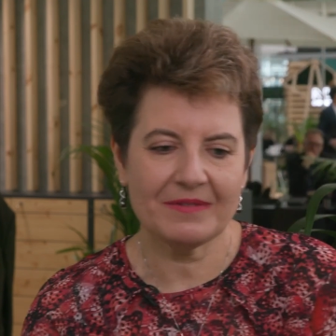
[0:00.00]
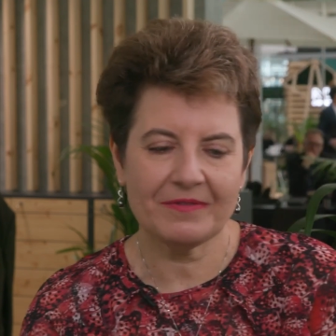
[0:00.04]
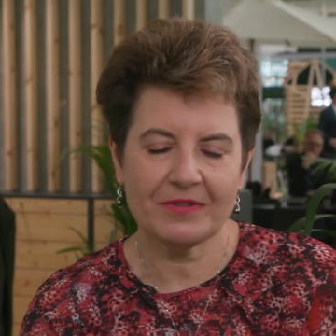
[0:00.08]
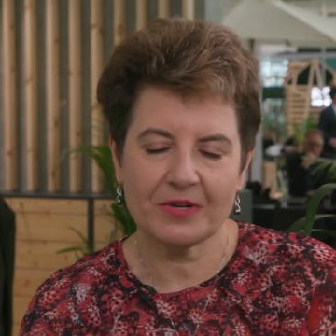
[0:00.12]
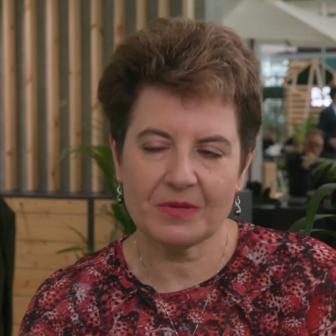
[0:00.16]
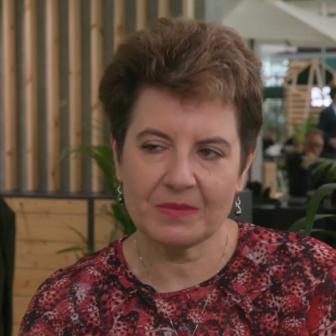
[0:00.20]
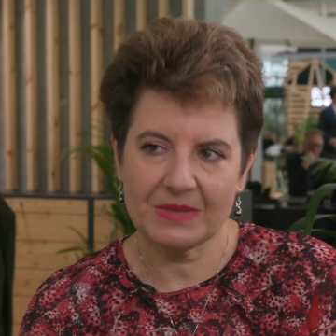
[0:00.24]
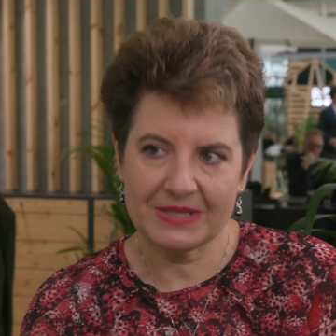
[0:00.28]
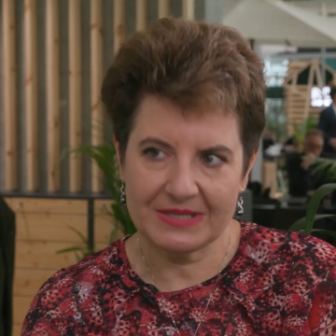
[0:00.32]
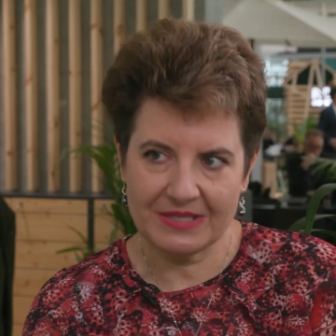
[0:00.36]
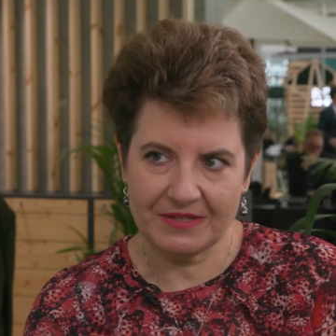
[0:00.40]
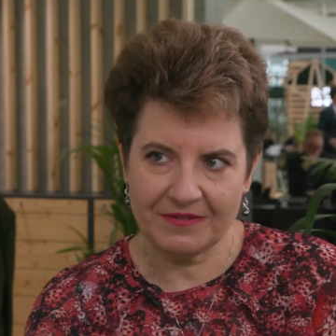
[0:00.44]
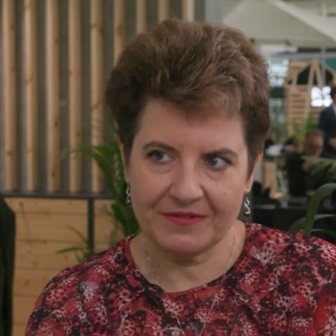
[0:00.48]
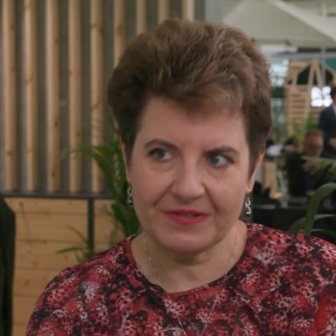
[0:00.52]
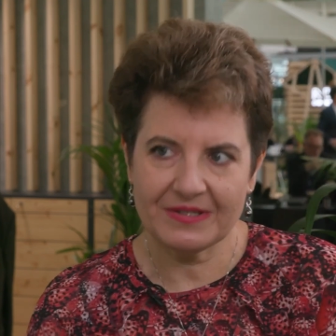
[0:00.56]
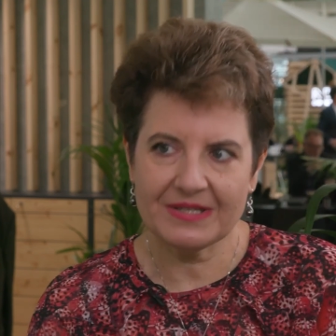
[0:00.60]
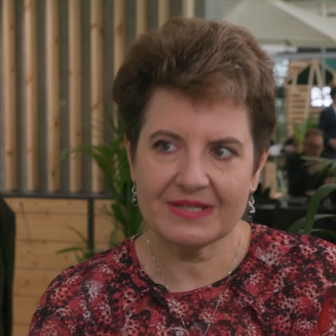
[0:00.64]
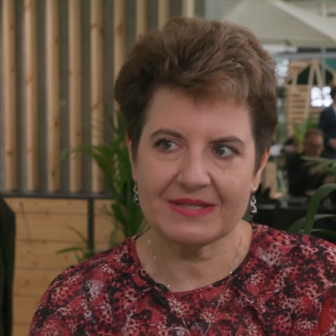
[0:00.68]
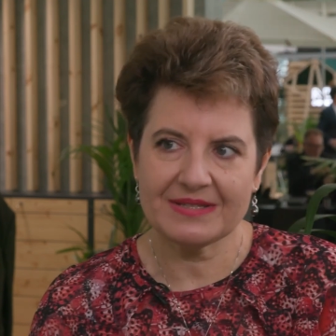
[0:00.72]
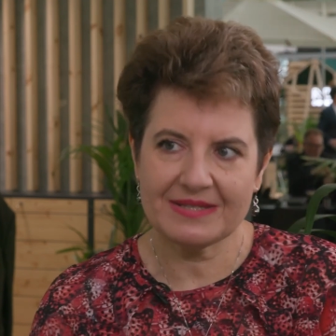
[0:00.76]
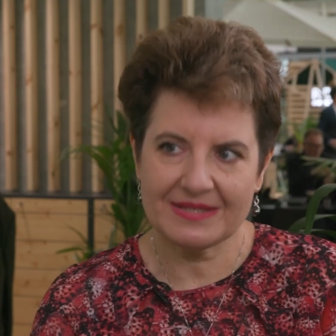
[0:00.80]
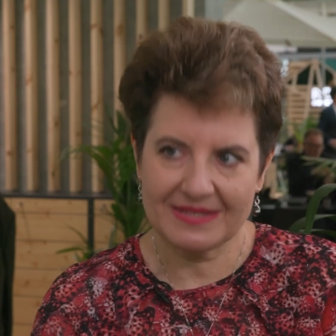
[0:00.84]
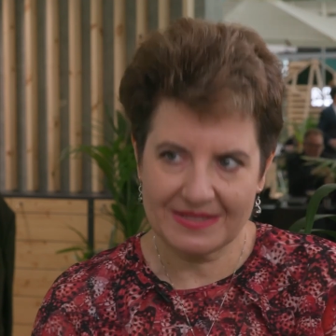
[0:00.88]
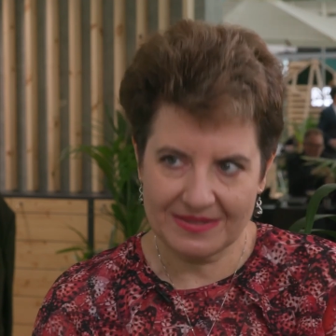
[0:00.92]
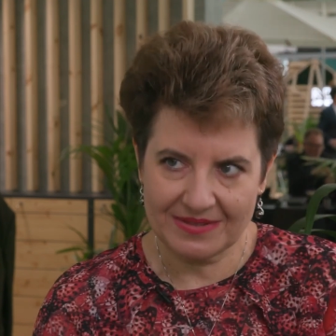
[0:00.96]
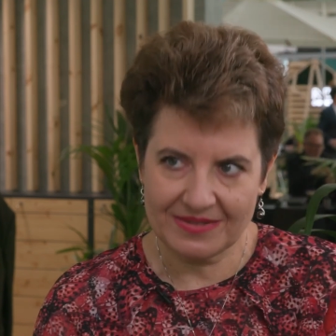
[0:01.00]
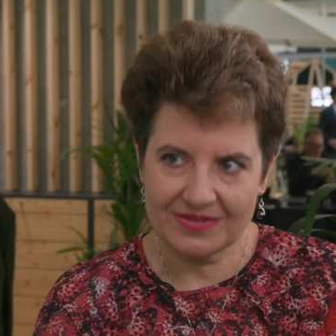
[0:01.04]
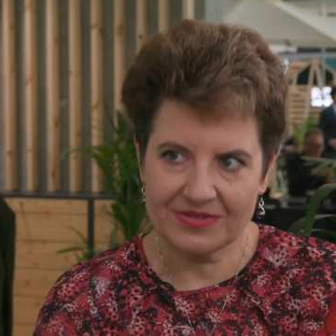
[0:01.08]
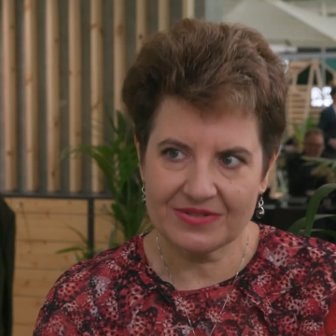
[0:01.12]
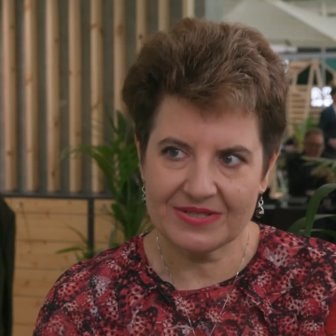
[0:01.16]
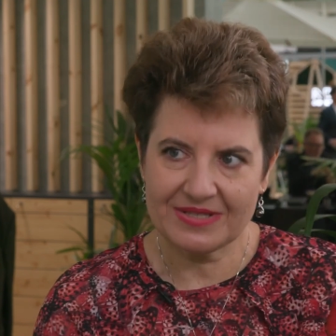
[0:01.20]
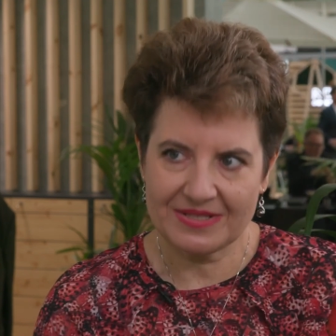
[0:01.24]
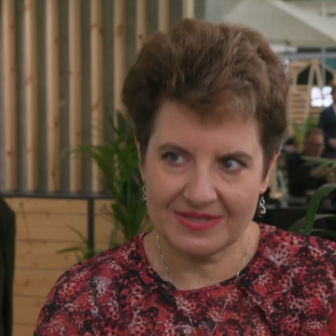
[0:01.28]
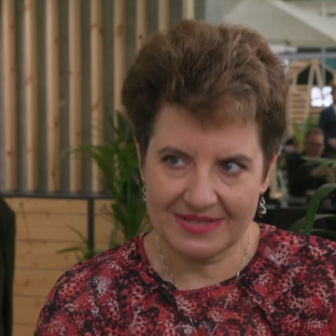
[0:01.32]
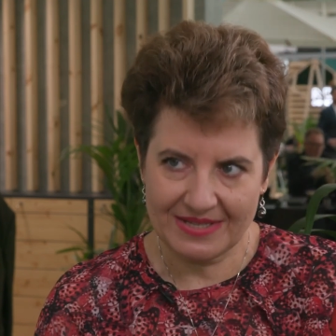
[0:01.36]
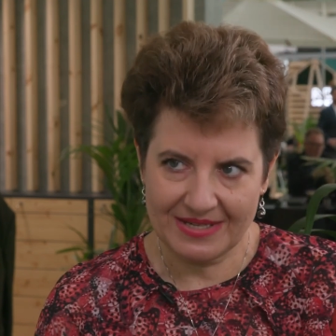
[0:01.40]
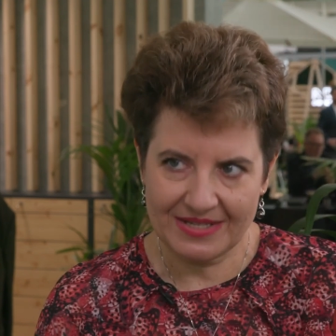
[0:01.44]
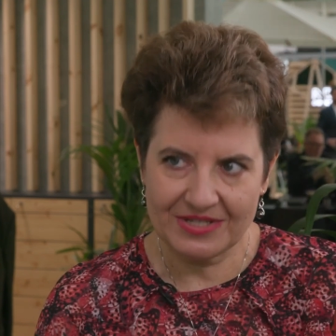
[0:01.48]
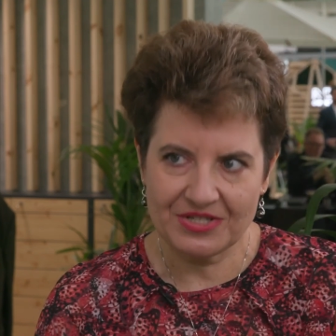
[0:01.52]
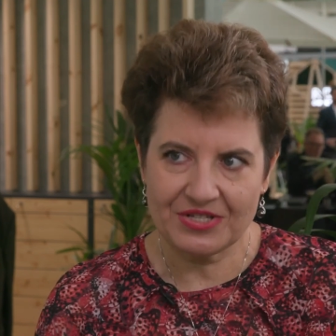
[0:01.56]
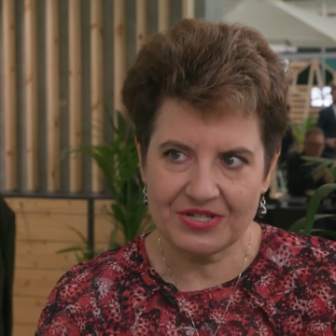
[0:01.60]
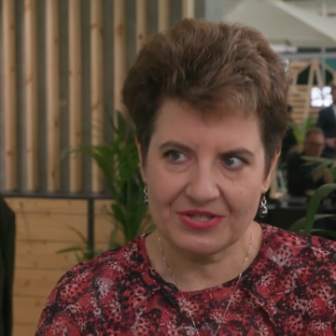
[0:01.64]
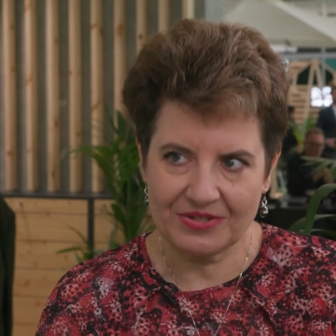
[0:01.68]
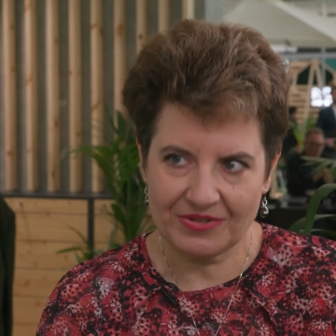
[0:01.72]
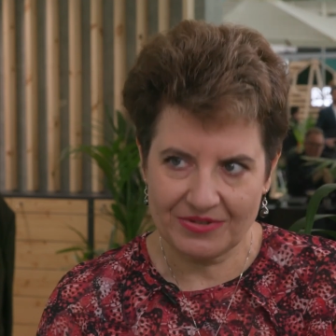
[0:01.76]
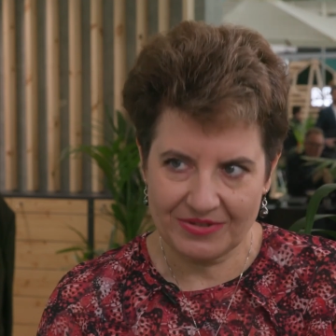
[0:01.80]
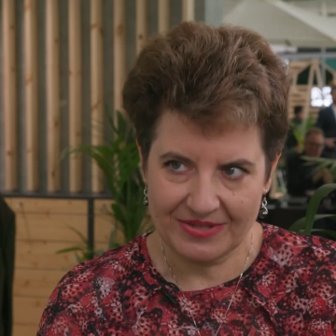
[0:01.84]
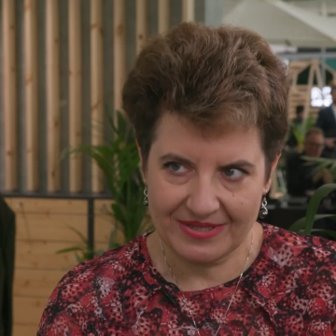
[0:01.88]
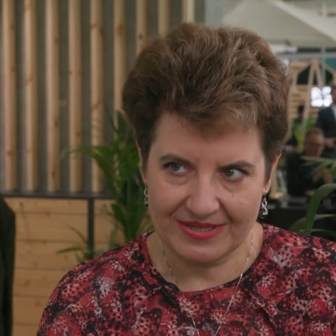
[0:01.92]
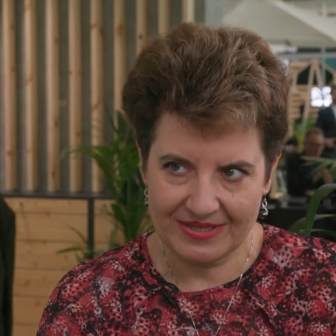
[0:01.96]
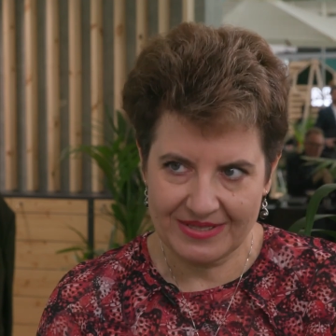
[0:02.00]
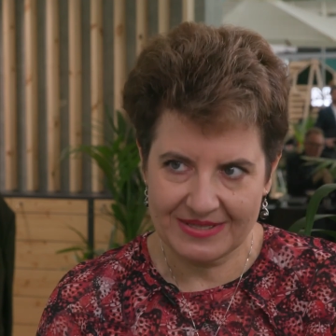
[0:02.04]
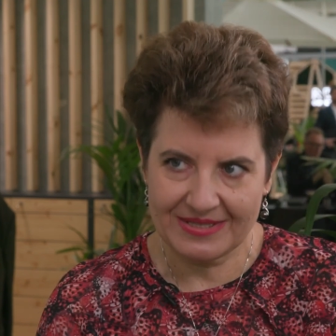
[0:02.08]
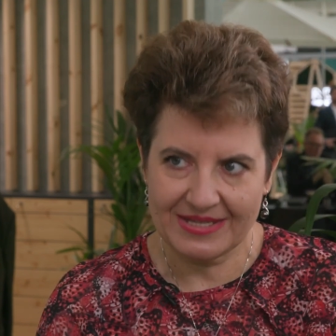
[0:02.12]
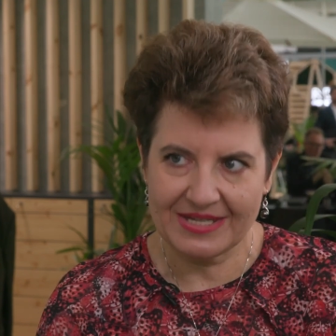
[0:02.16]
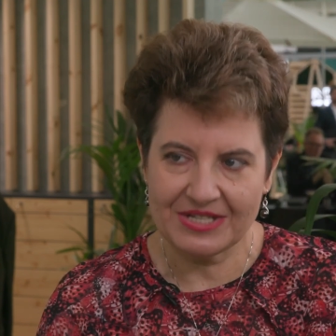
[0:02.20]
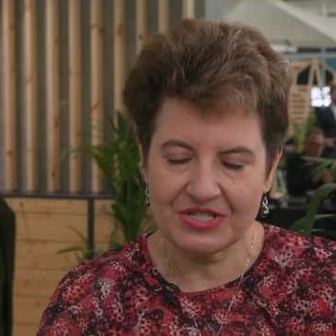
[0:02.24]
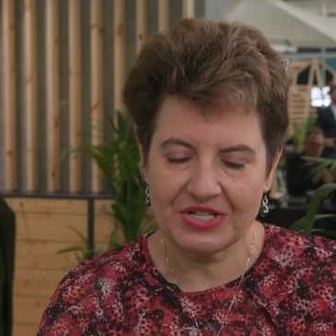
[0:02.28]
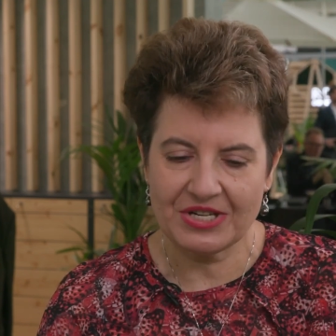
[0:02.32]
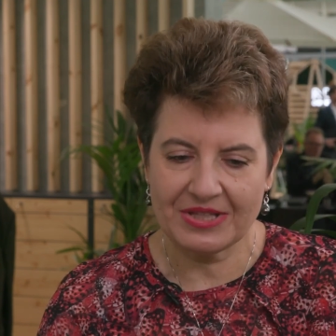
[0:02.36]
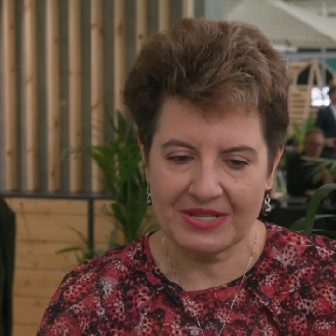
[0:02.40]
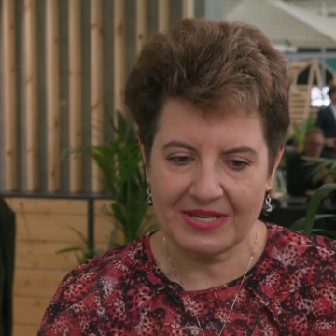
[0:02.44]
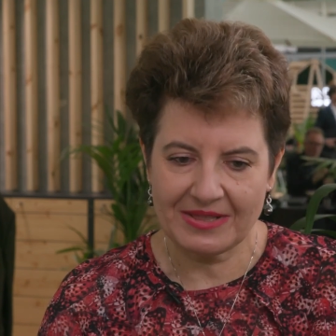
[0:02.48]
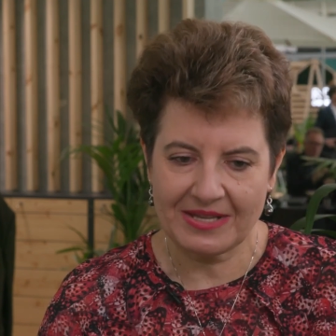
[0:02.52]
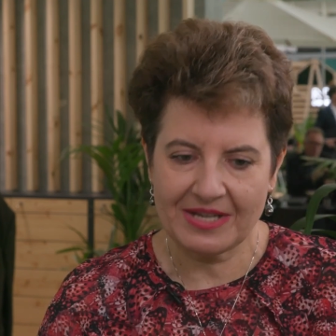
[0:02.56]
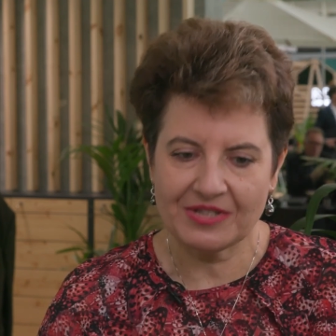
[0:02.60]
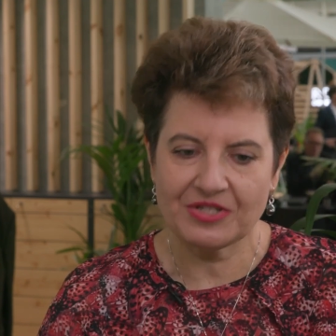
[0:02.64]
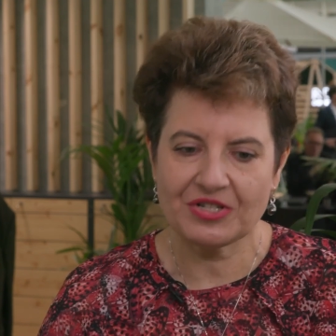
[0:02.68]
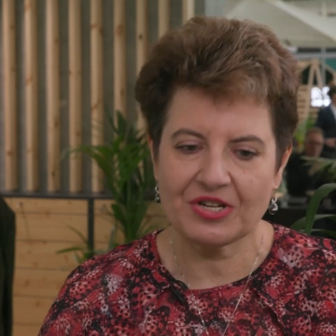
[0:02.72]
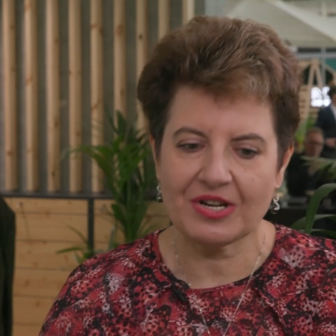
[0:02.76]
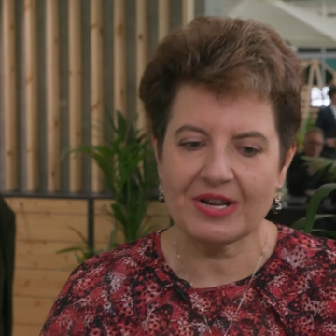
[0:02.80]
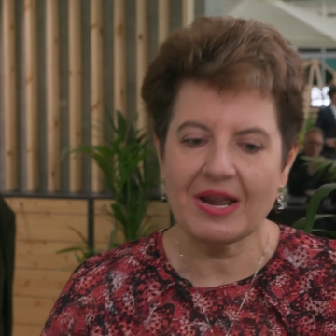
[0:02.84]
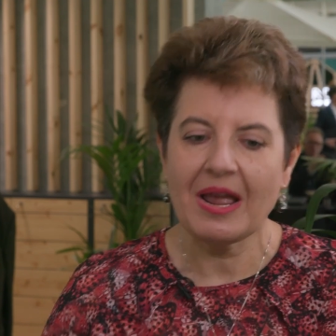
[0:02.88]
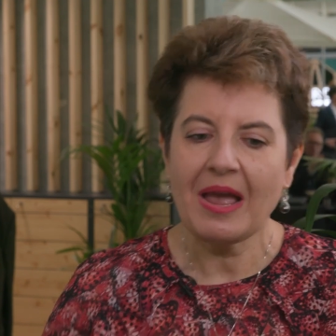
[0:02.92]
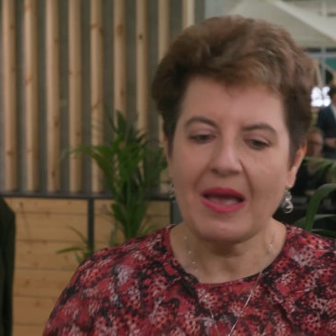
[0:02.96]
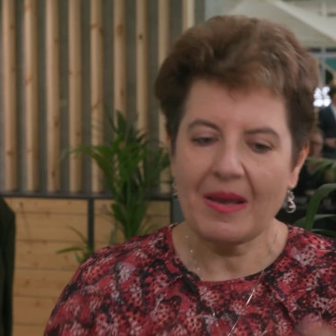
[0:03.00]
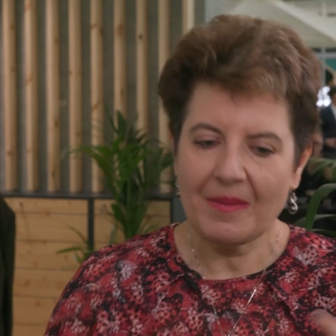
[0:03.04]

from a different standardization organization and actually